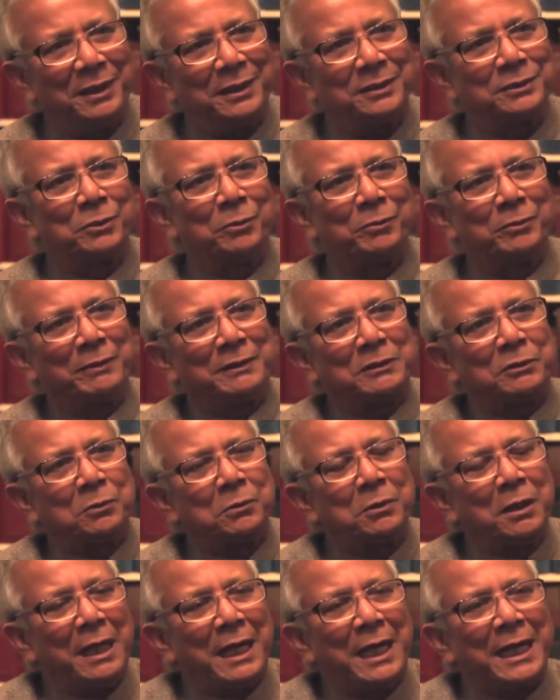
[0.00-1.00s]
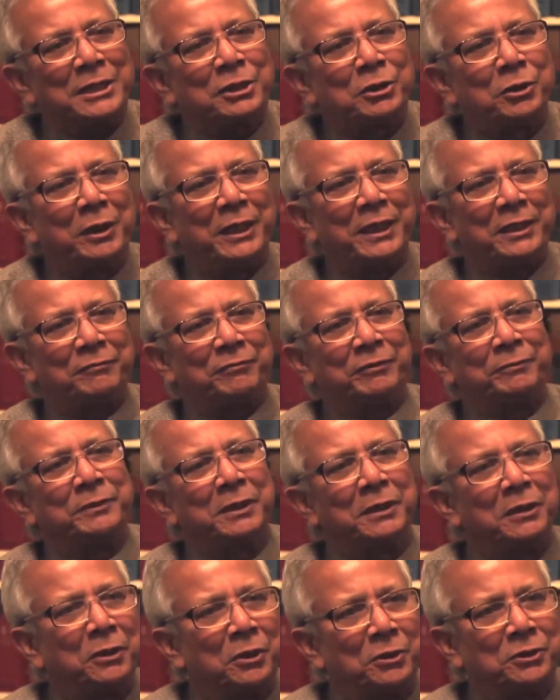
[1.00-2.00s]
So we want to isolate from the
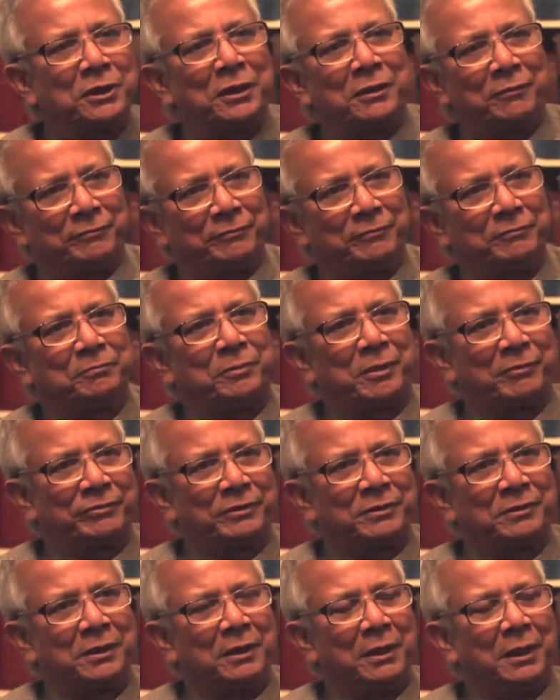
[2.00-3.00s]
logic of profit